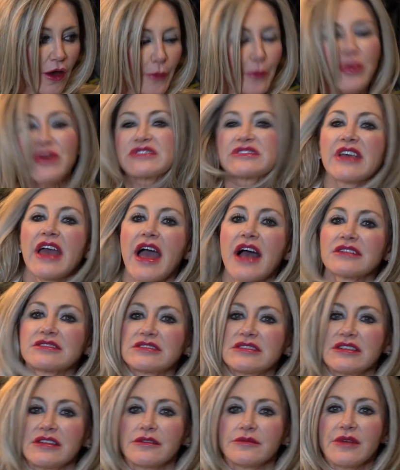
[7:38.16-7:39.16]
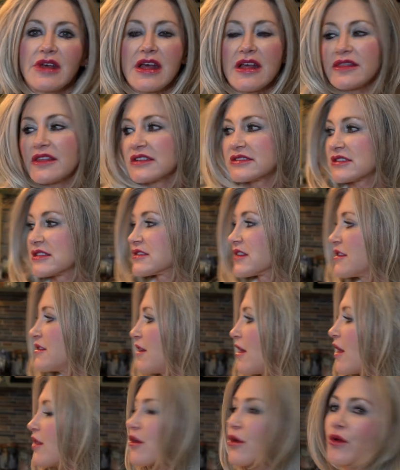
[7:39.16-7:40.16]
Potassium. This is
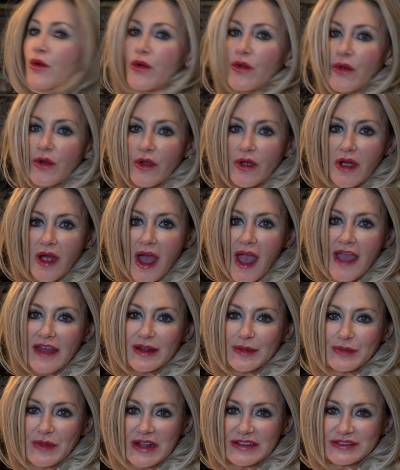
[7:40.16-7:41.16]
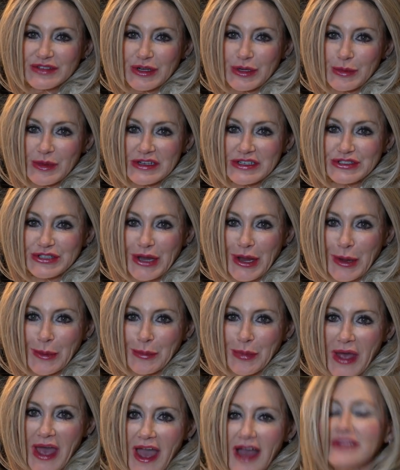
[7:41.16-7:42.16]
another item that's going to be
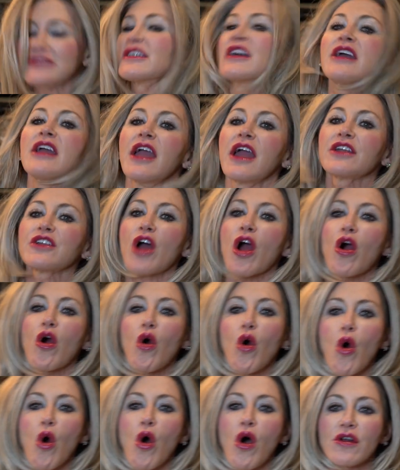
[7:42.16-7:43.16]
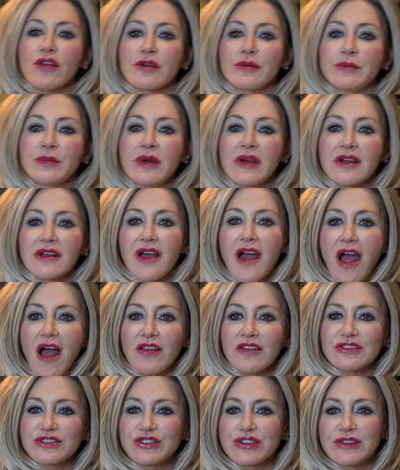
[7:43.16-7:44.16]
jam-packed in our autumn
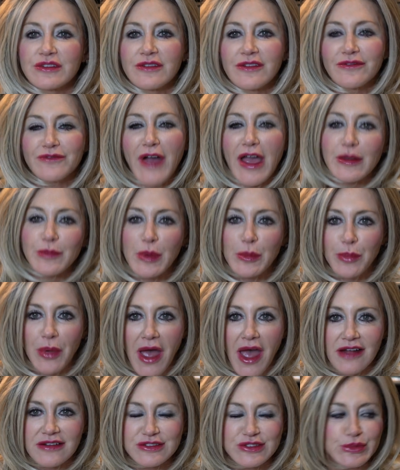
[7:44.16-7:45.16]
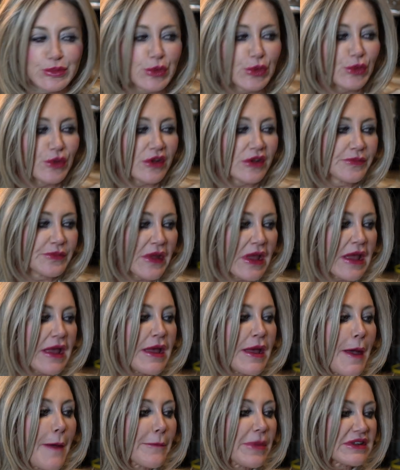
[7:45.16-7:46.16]
collagen vitamin-packed smoothie.
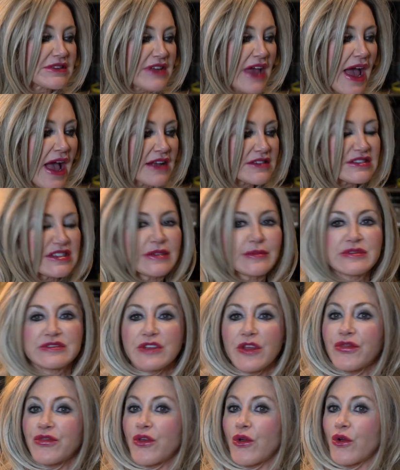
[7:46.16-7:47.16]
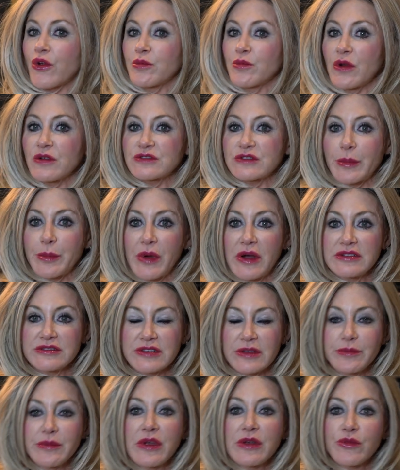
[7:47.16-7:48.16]
Potassium is the third most
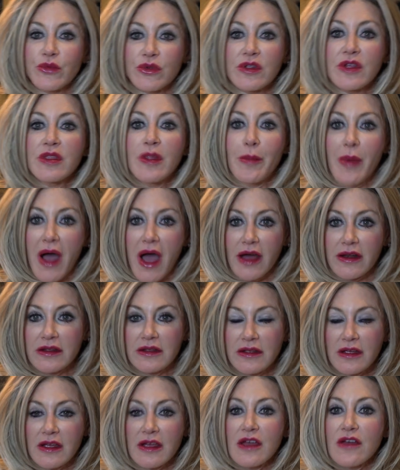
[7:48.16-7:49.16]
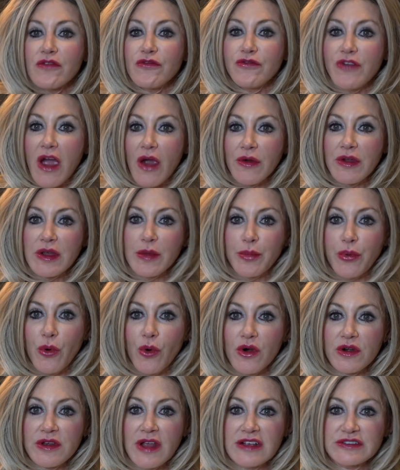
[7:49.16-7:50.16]
abundant mineral in the body. Very
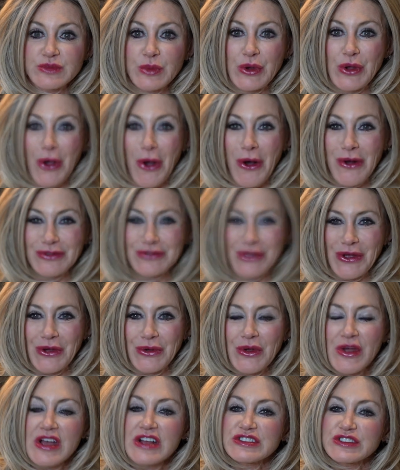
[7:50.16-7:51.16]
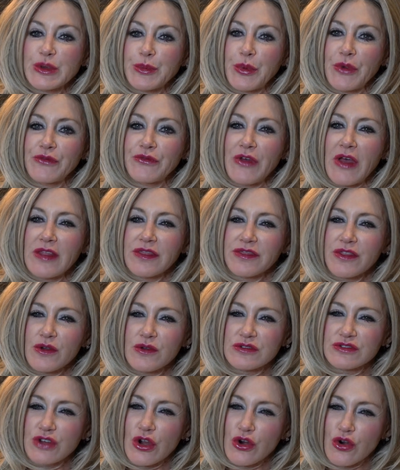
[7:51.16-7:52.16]
important, as we all know, to prevent
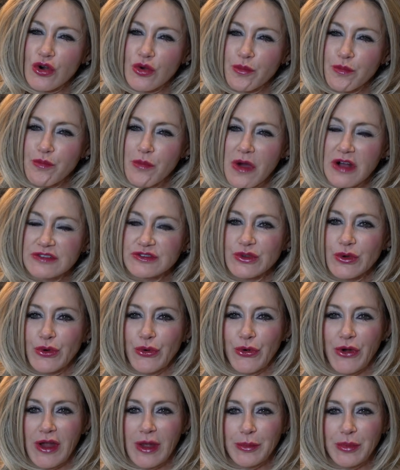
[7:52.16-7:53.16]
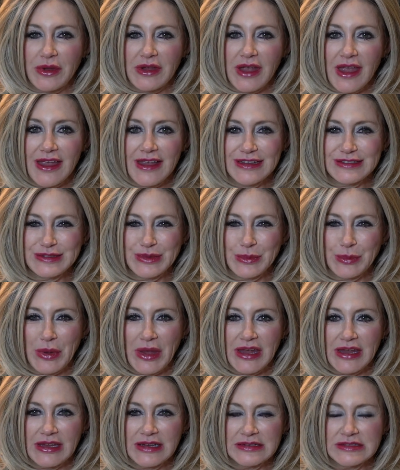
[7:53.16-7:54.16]
those muscle cramping aches and
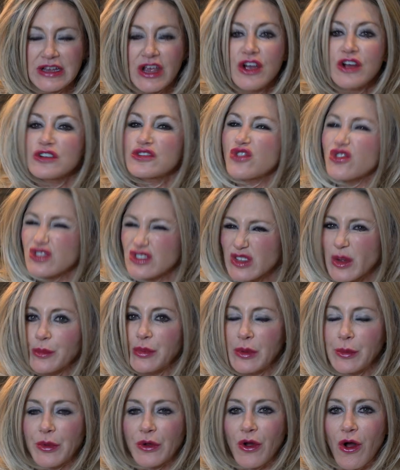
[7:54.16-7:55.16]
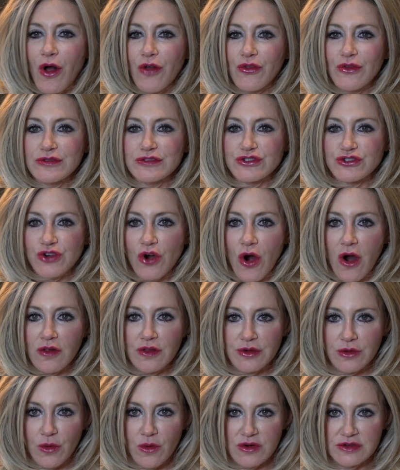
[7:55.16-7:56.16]
pains. Some people call those
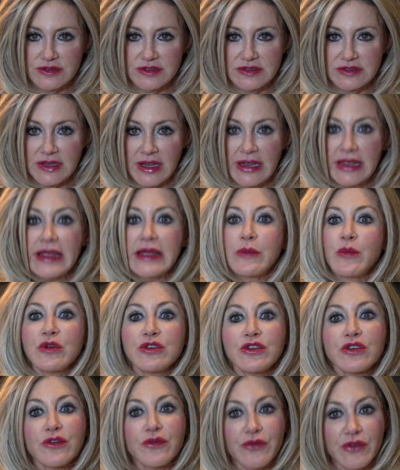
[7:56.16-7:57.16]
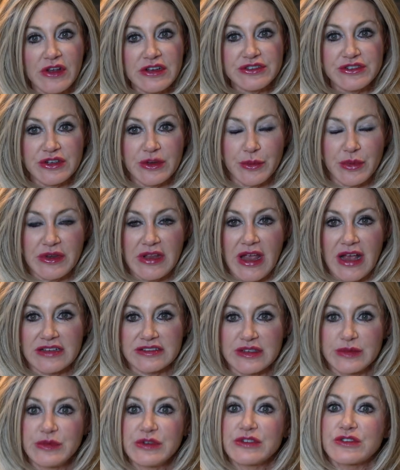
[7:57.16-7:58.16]
Charlie horses. When you're deficient in
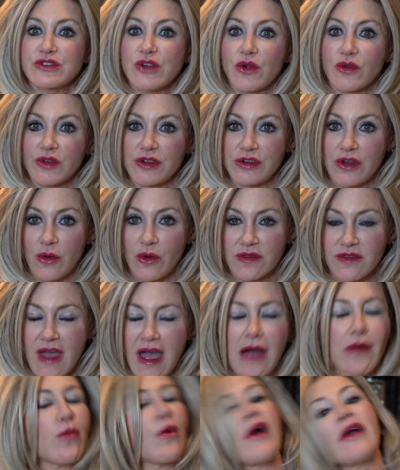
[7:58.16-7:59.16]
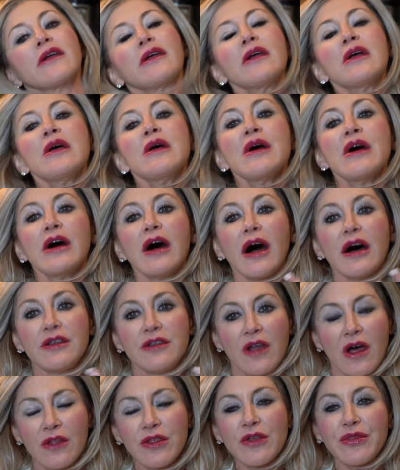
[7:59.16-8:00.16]
potassium, you certainly know it that way.
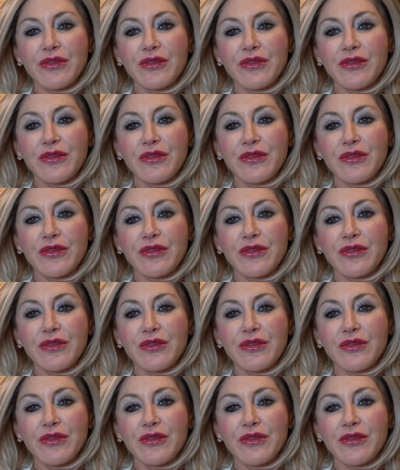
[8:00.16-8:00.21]
Another